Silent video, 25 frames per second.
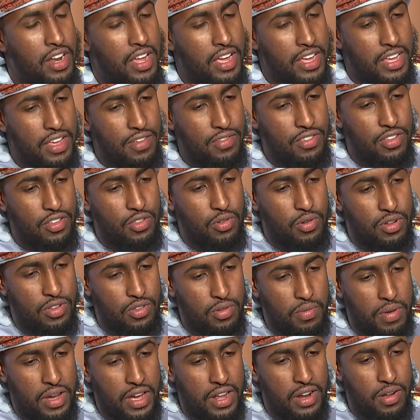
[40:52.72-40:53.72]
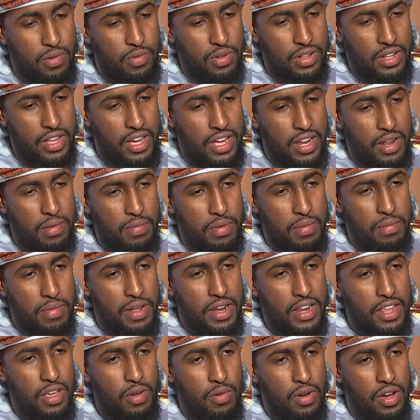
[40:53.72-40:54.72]
ask Allah, He gives it to us subhanahu wa ta'ala
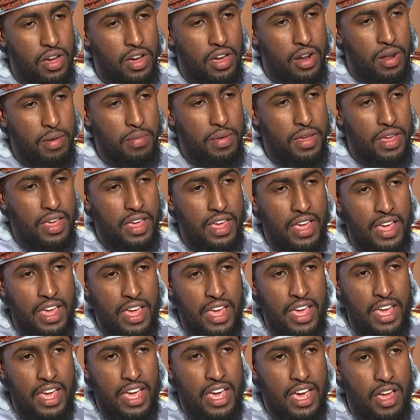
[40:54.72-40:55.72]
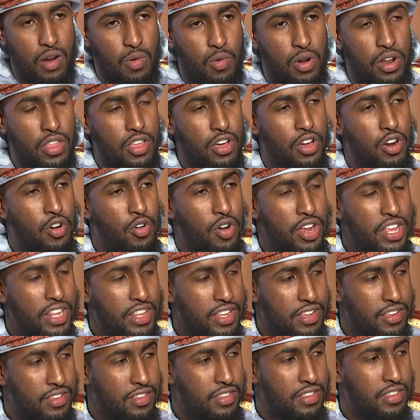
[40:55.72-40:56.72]
bimannihi wa karami. And one of the
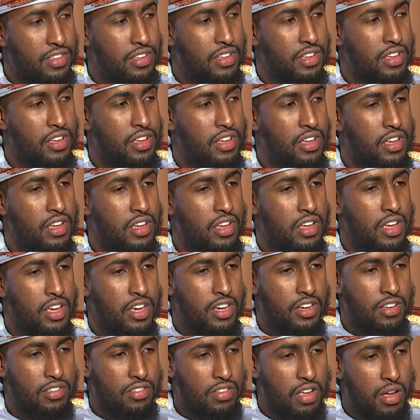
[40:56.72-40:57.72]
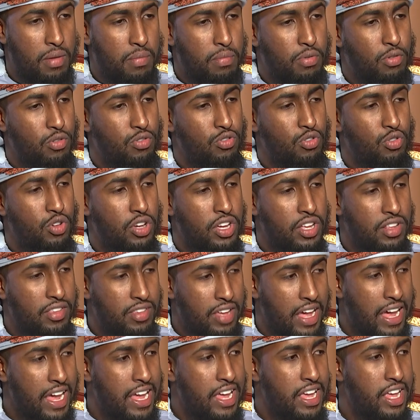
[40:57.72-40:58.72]
greatest examples you
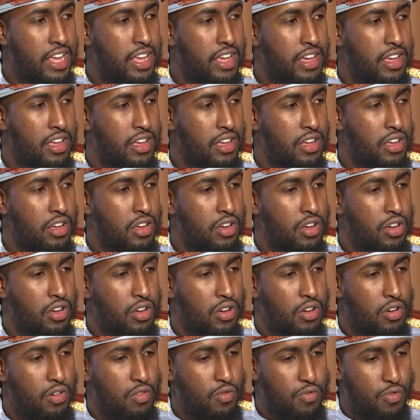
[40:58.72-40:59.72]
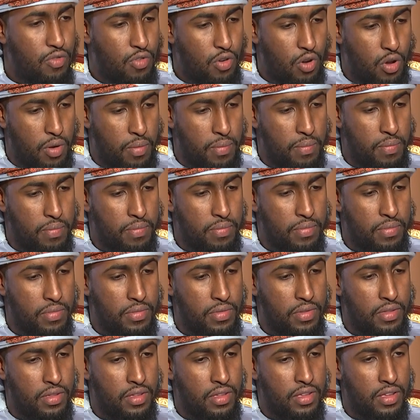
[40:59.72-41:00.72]
could take from
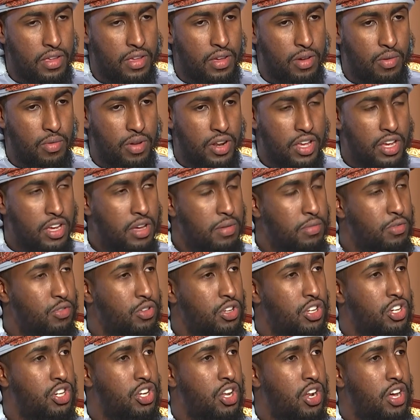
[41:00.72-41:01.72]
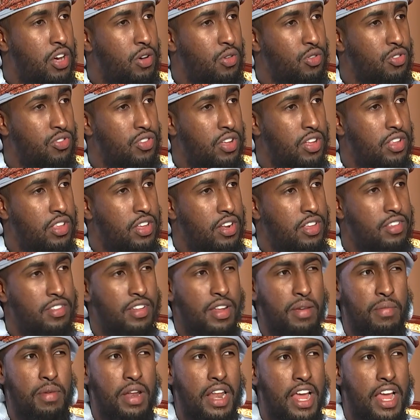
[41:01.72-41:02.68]
when it comes to Inshirah al-Sadr is